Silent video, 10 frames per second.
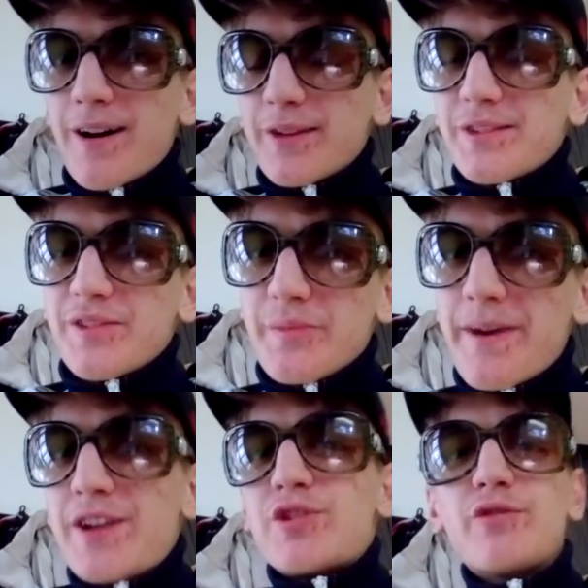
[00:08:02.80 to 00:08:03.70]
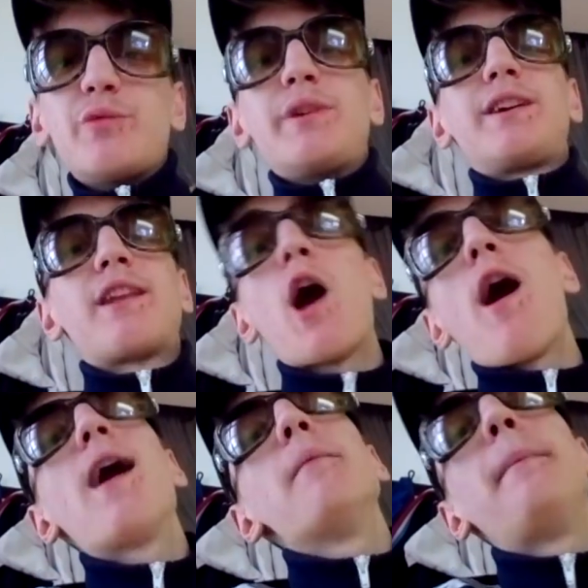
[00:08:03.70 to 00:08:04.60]
But the match of the week. Now,
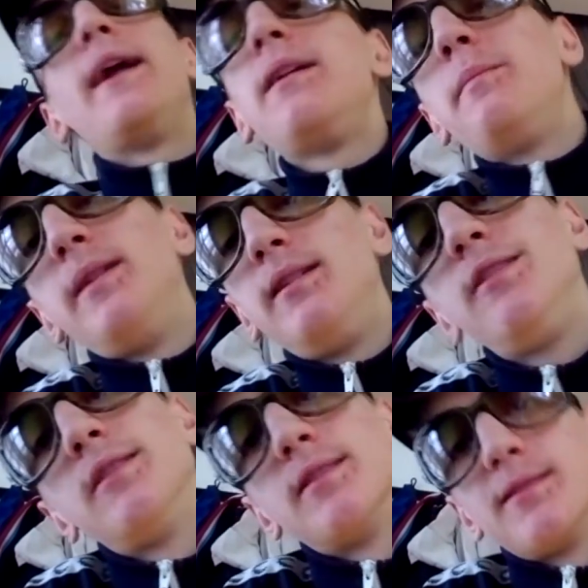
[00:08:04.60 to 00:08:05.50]
I may be